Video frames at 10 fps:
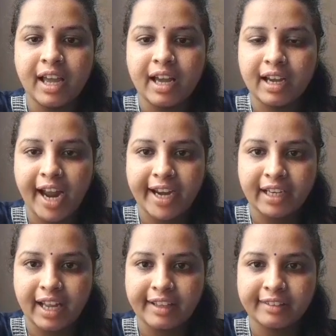
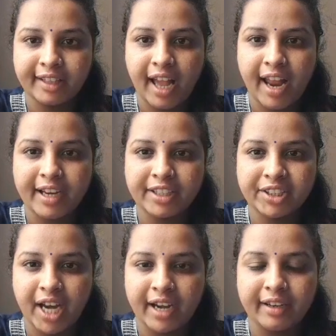guidelines and
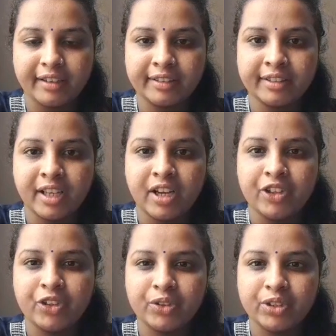standards
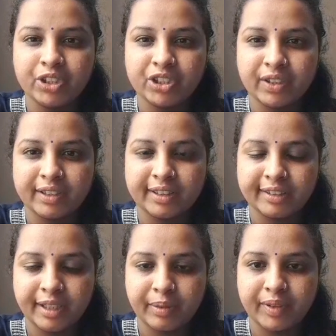to ensure the
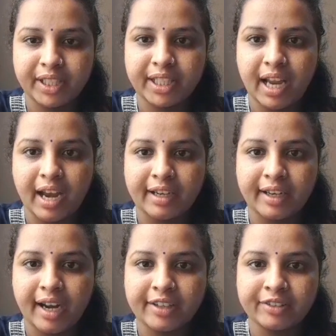safety and
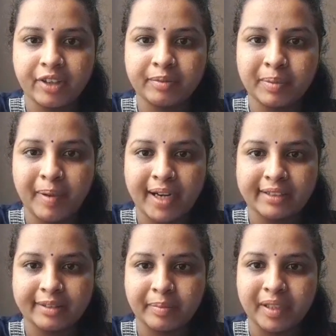rights of the
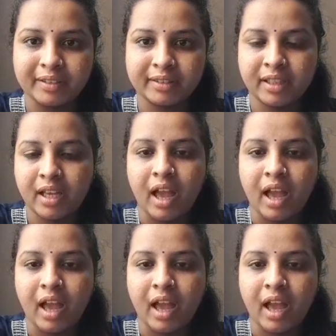participants.